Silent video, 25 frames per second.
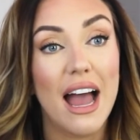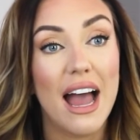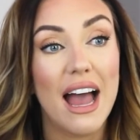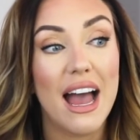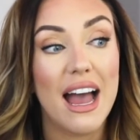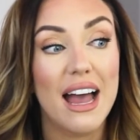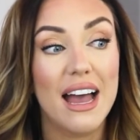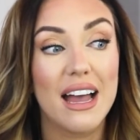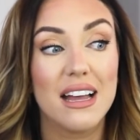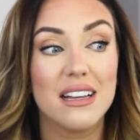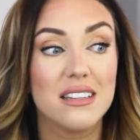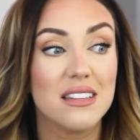
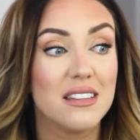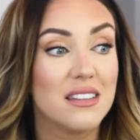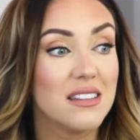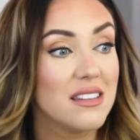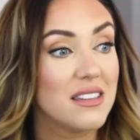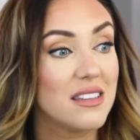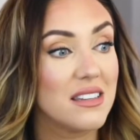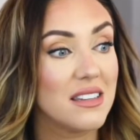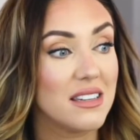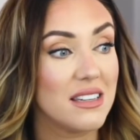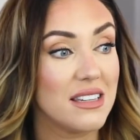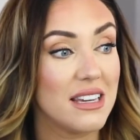
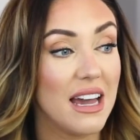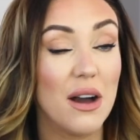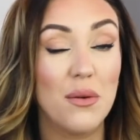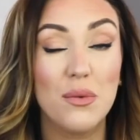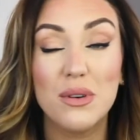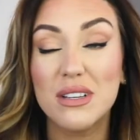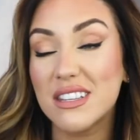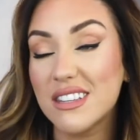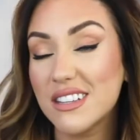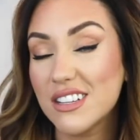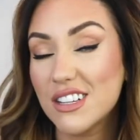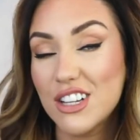and yeah,
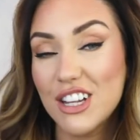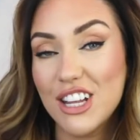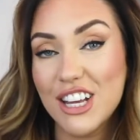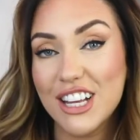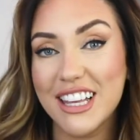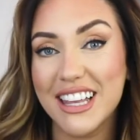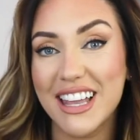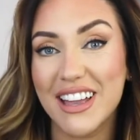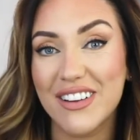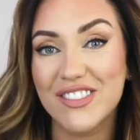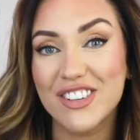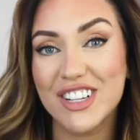we're still
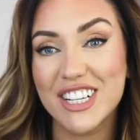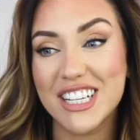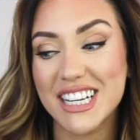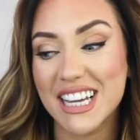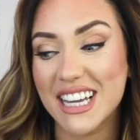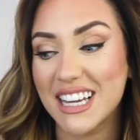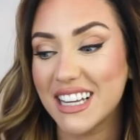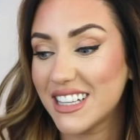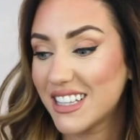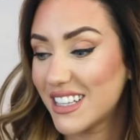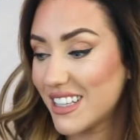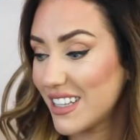learning every
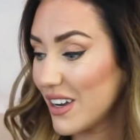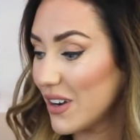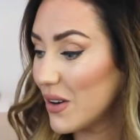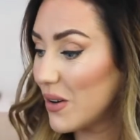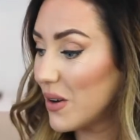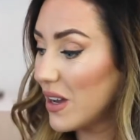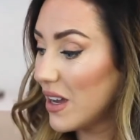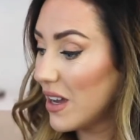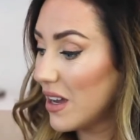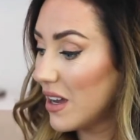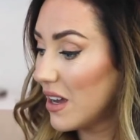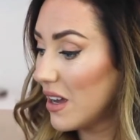day.
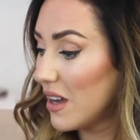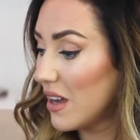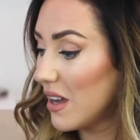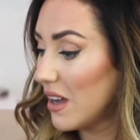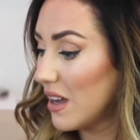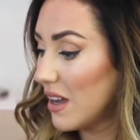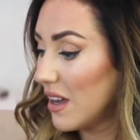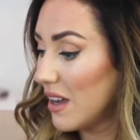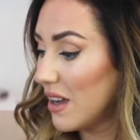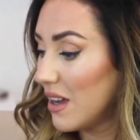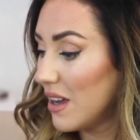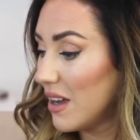So
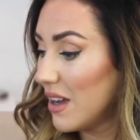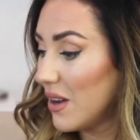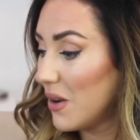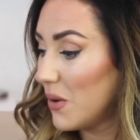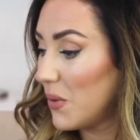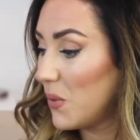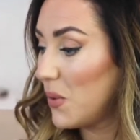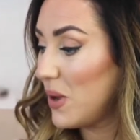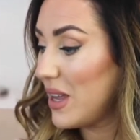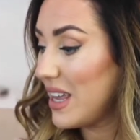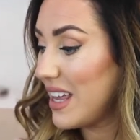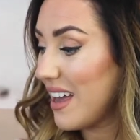
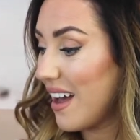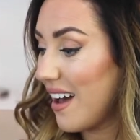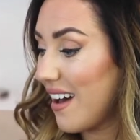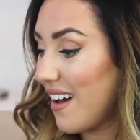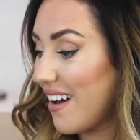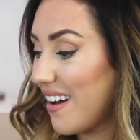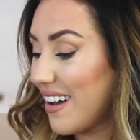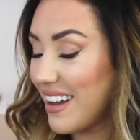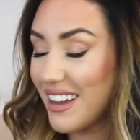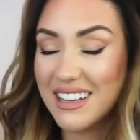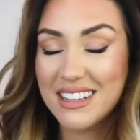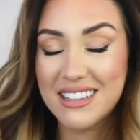we
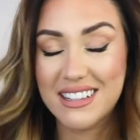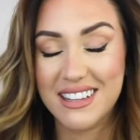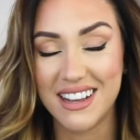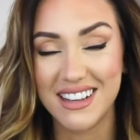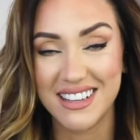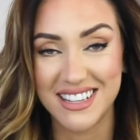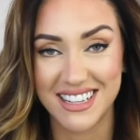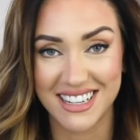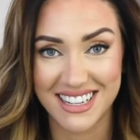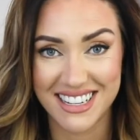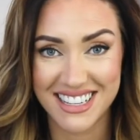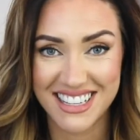are
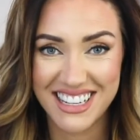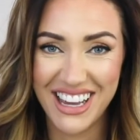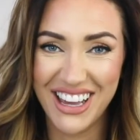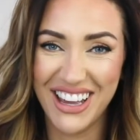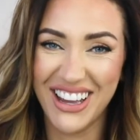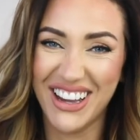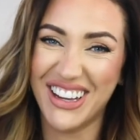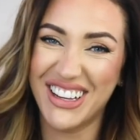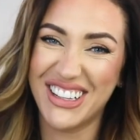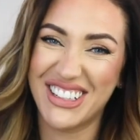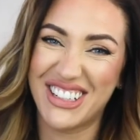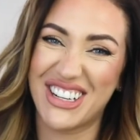excited
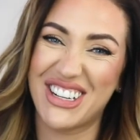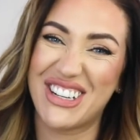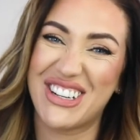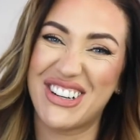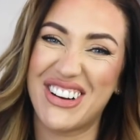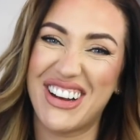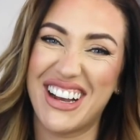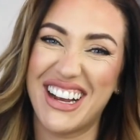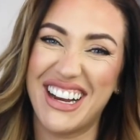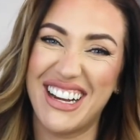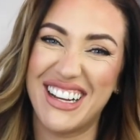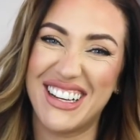to
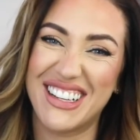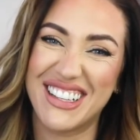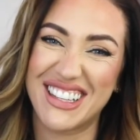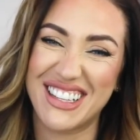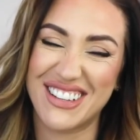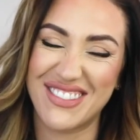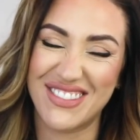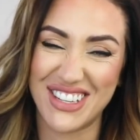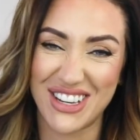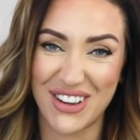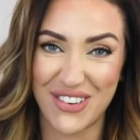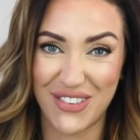try lots
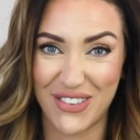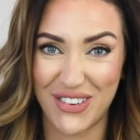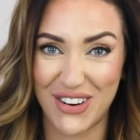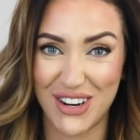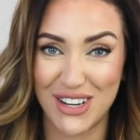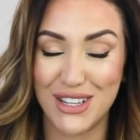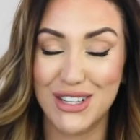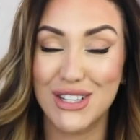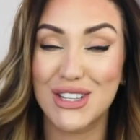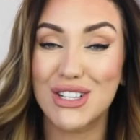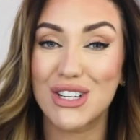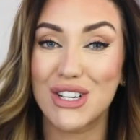of
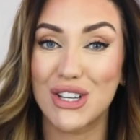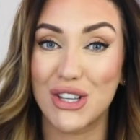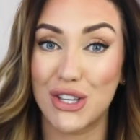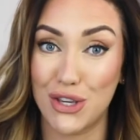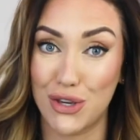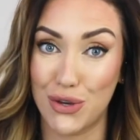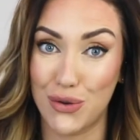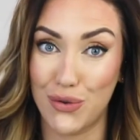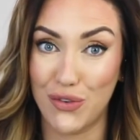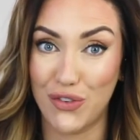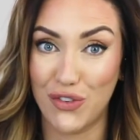different new